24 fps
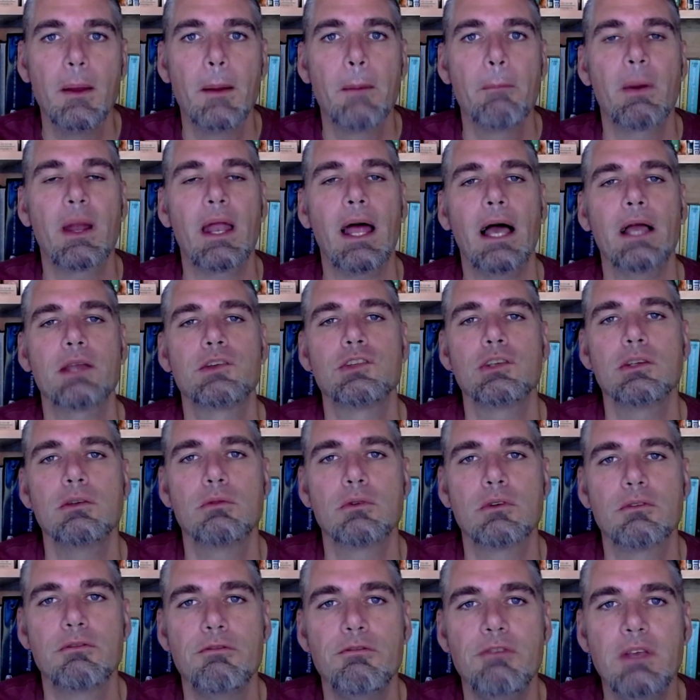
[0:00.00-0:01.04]
but actually
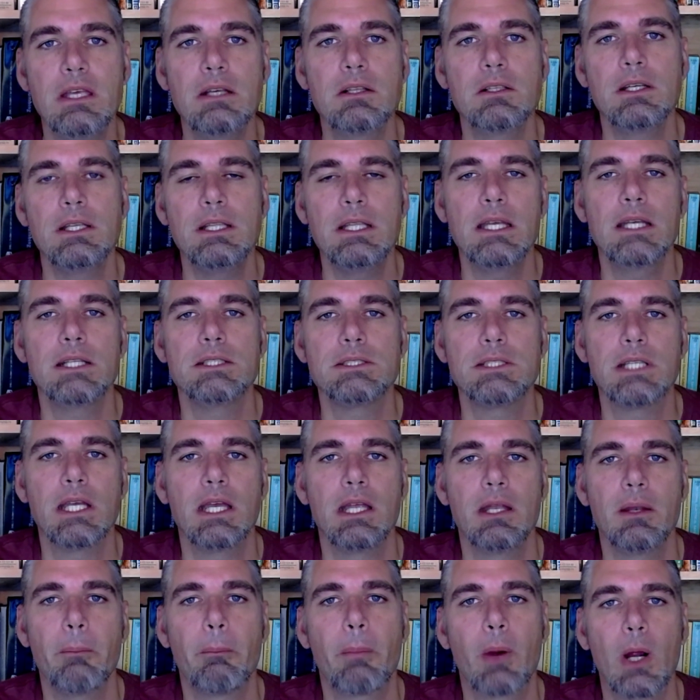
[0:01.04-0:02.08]
revealing the
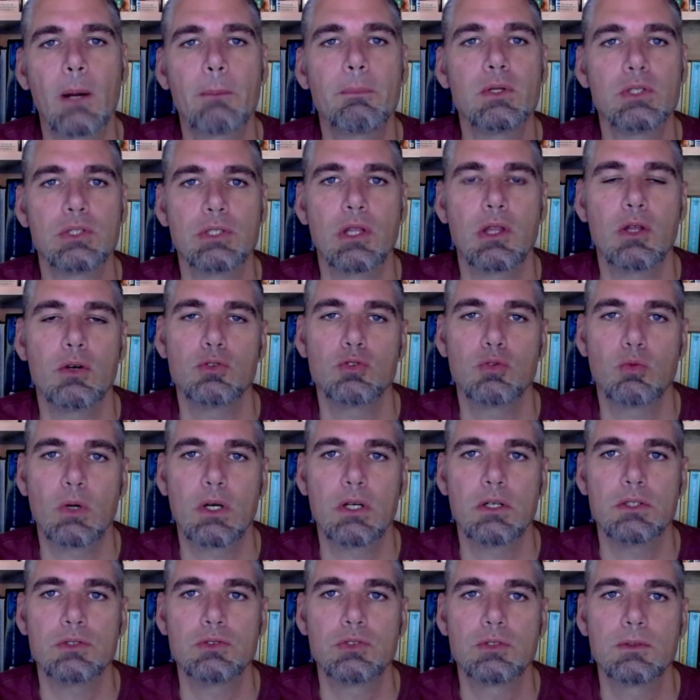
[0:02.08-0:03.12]
intent and purpose of those
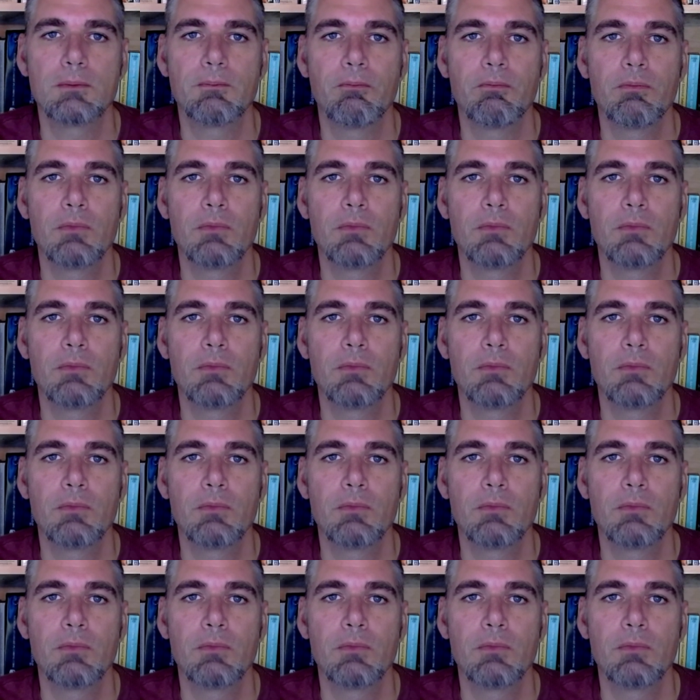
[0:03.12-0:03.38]
words.